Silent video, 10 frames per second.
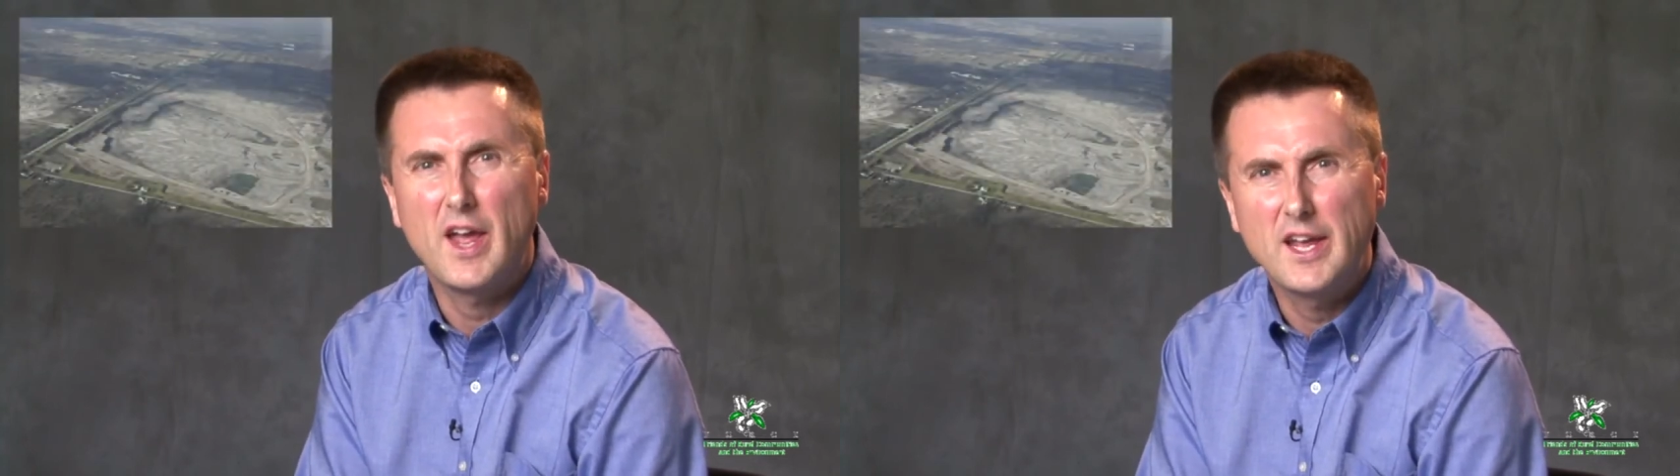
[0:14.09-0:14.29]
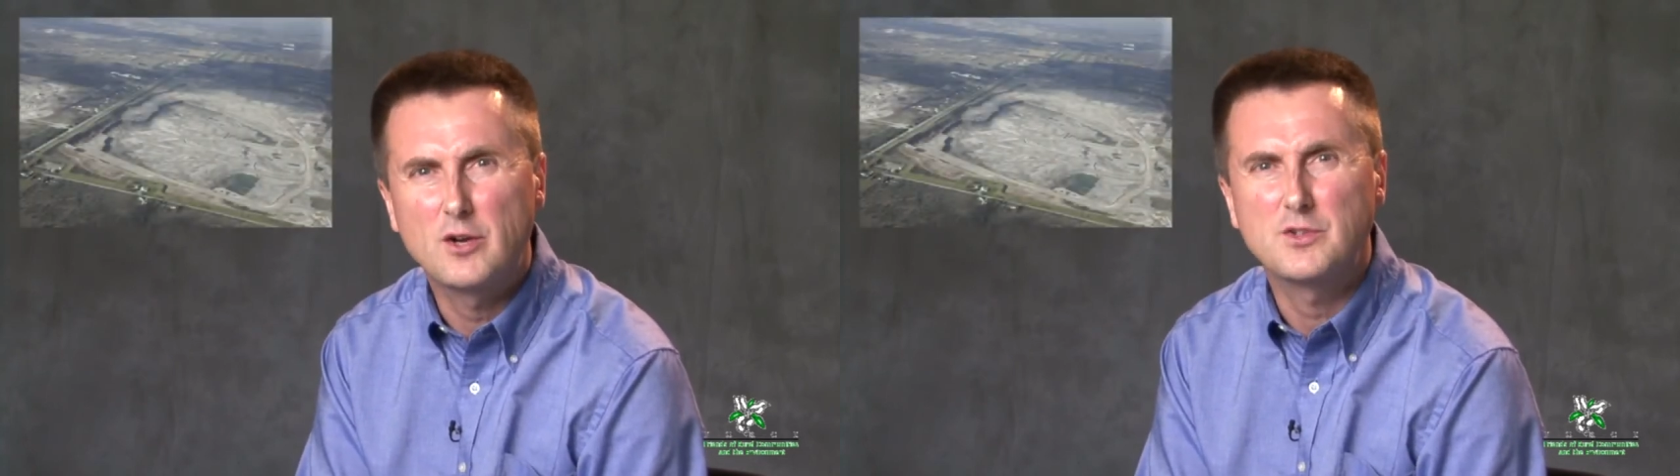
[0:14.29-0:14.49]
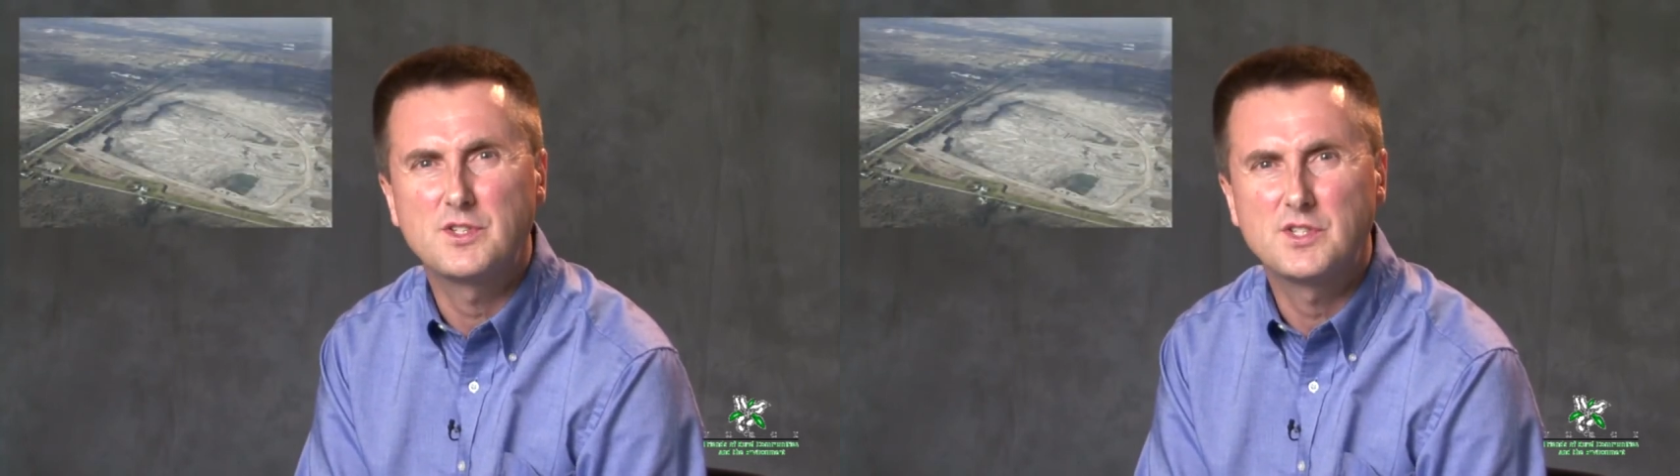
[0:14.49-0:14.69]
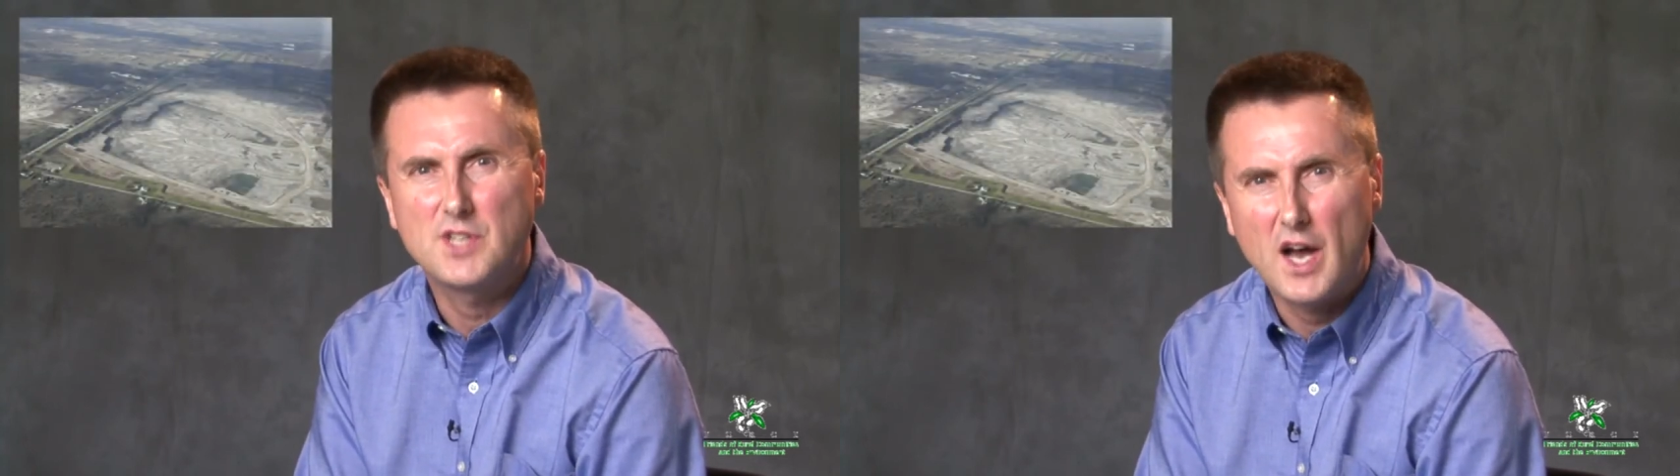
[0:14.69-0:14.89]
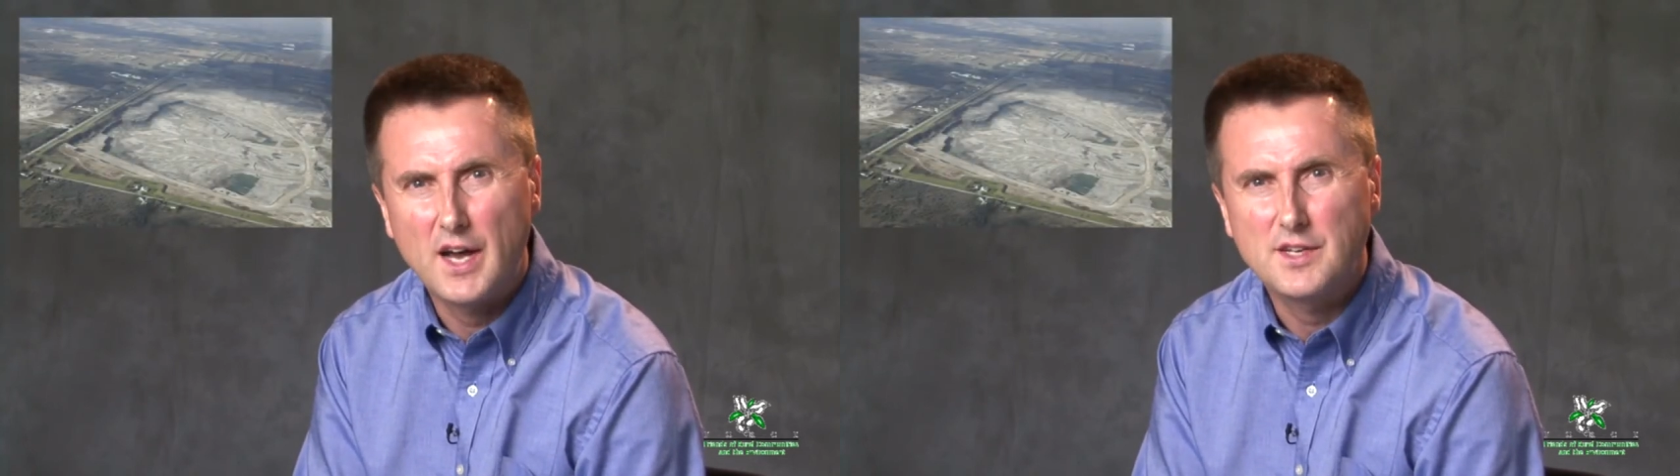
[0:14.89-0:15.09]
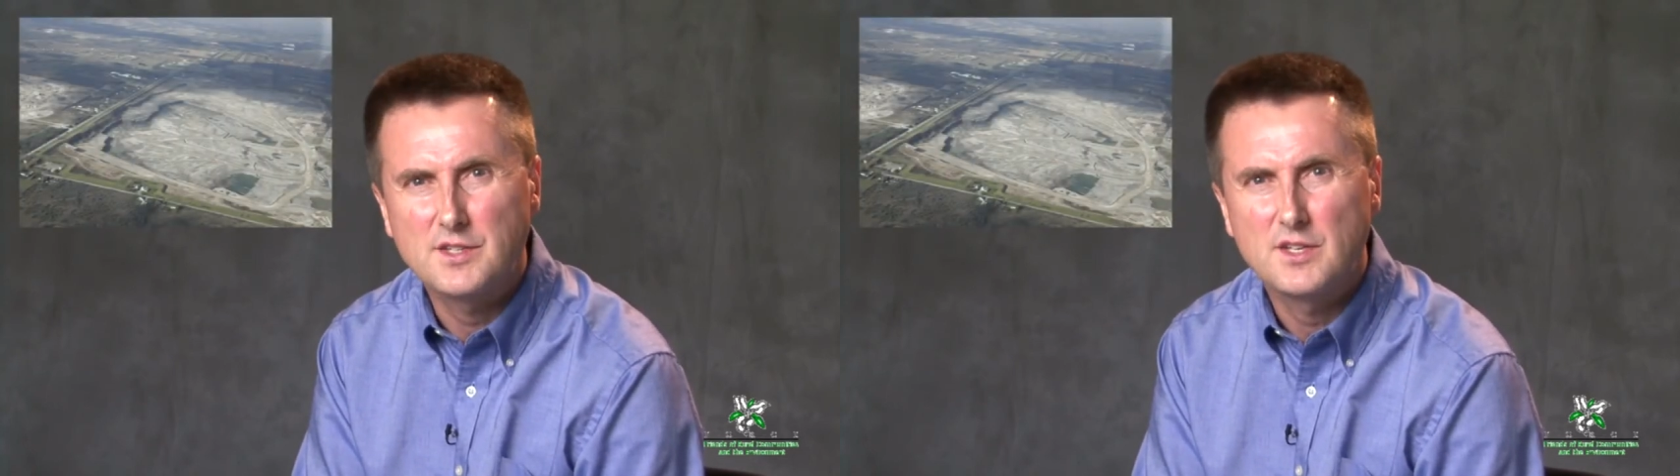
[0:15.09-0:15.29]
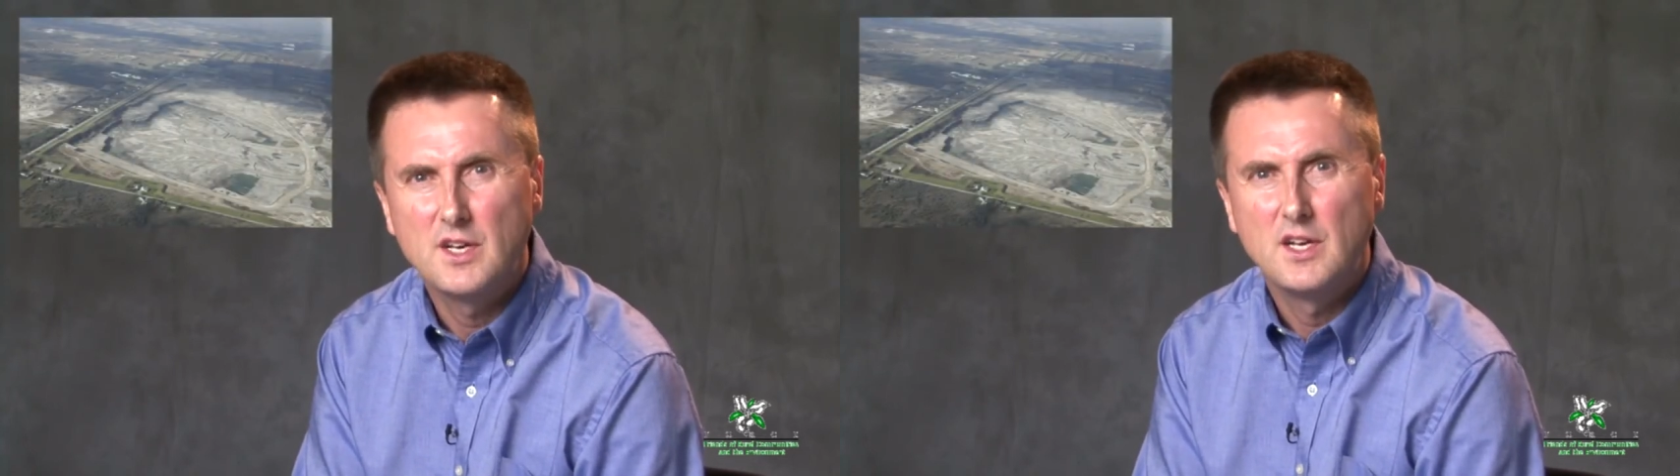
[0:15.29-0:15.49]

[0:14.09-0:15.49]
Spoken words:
acres in size.